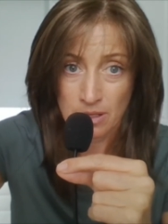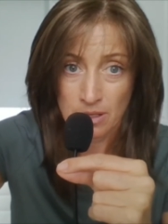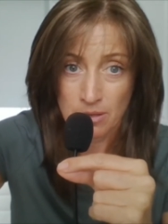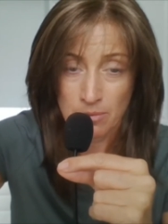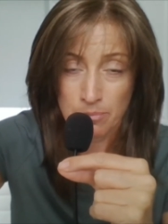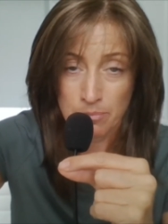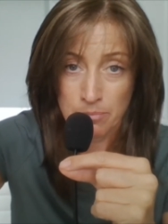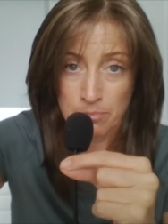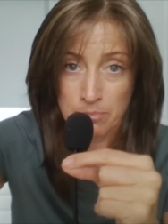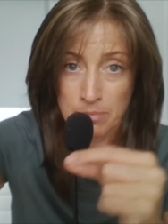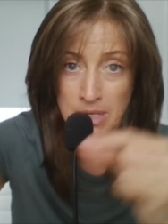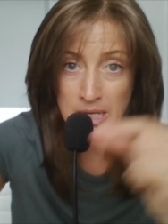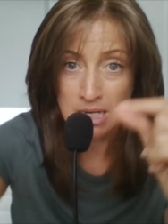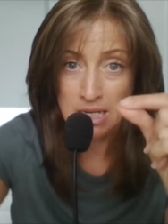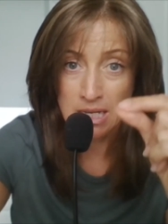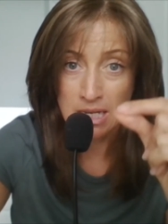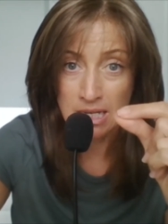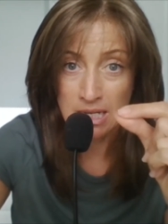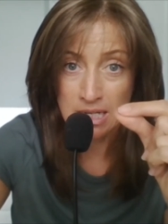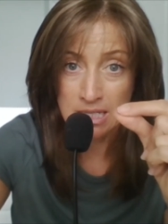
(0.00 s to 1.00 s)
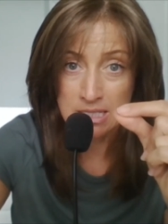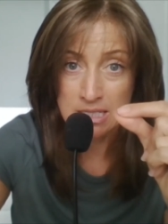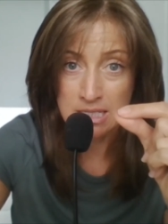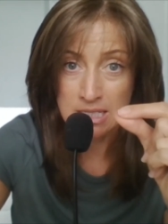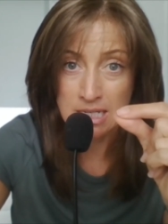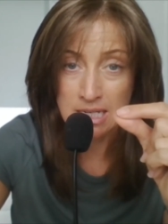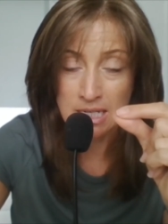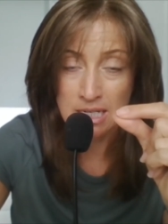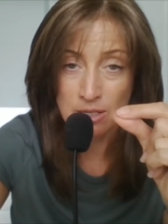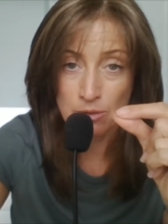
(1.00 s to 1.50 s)
meaning it's
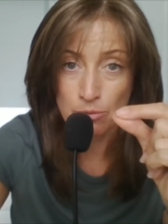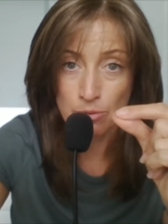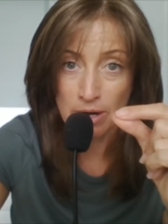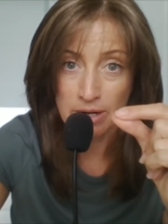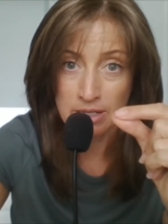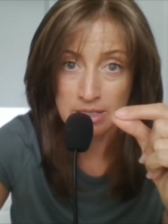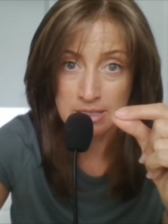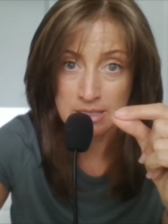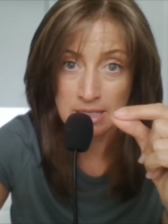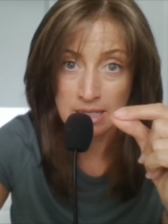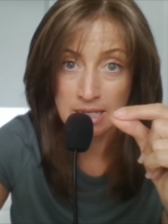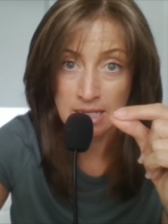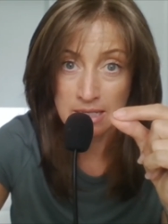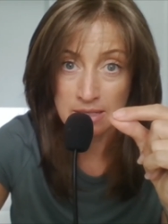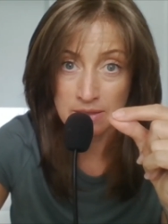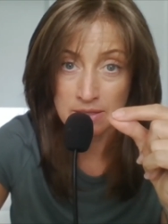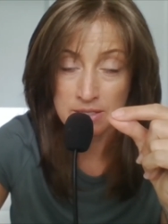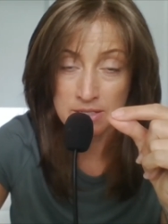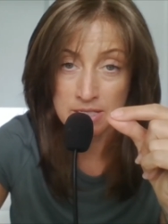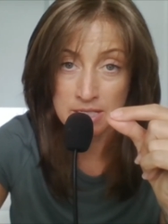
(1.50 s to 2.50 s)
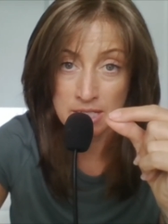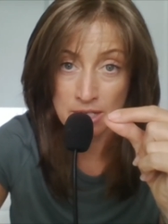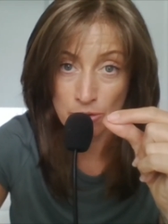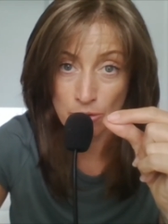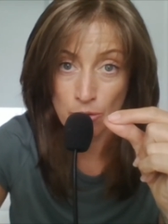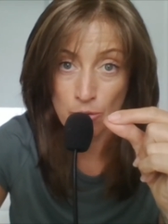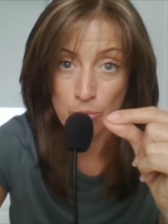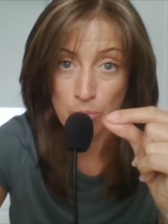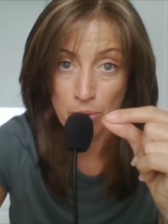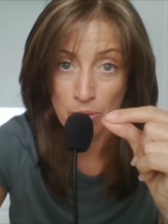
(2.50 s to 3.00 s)
getting ready to hit the
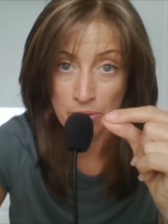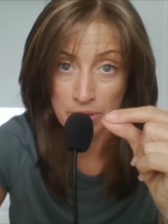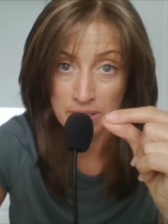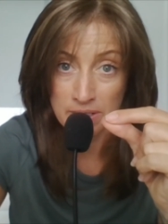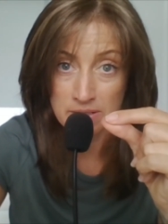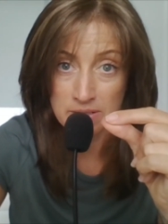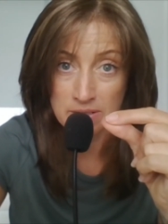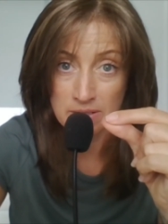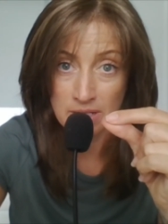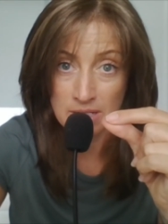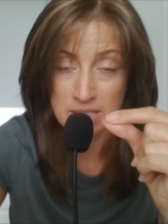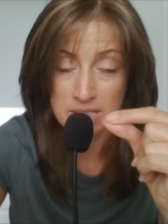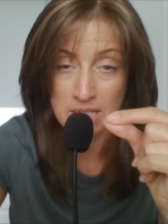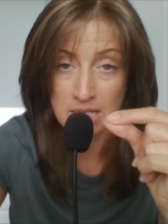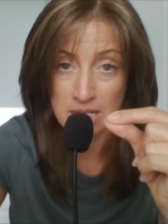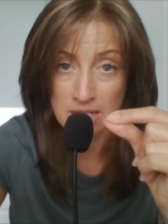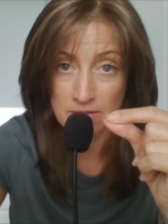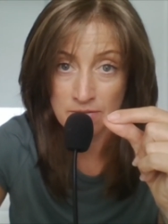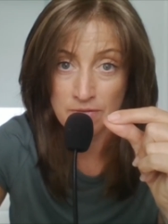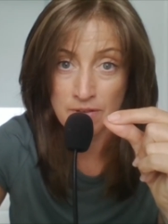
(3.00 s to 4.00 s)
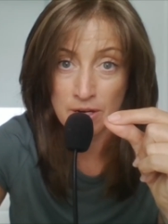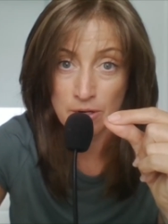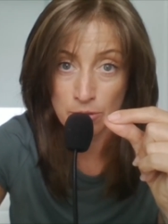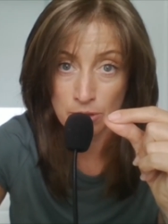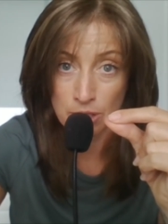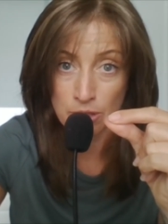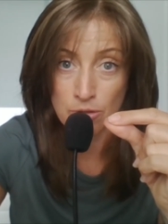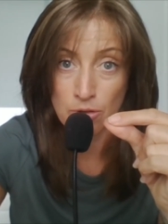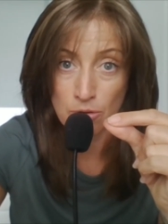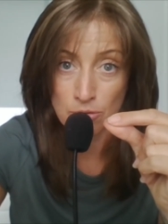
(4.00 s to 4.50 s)
0 point. It's getting very
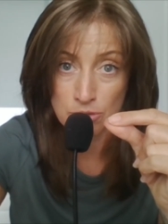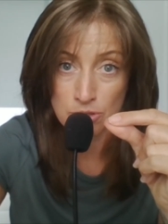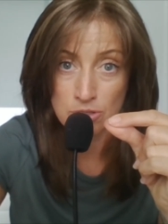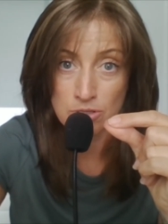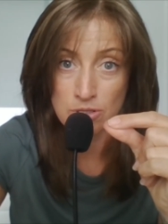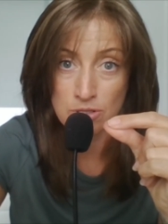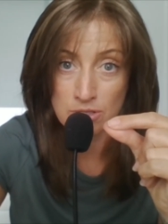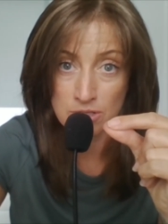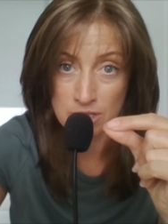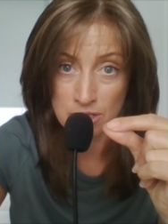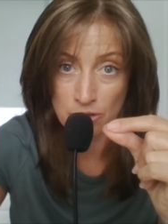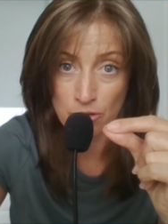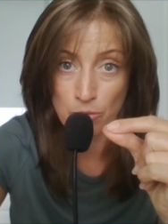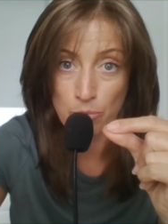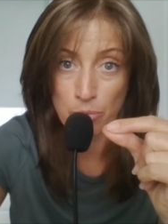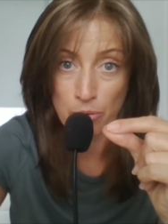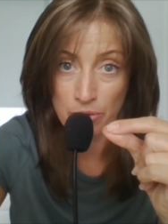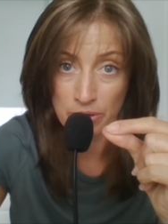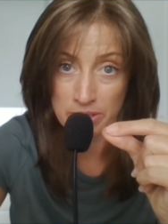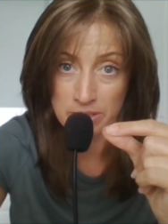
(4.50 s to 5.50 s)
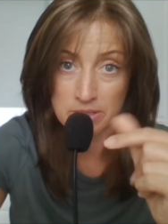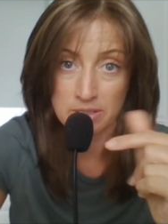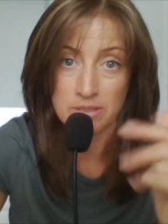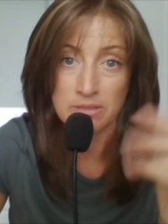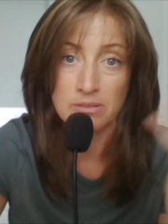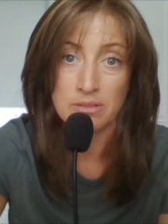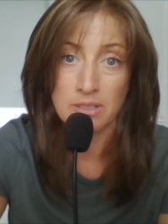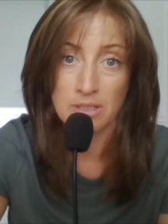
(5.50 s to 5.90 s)
close to the 0 point.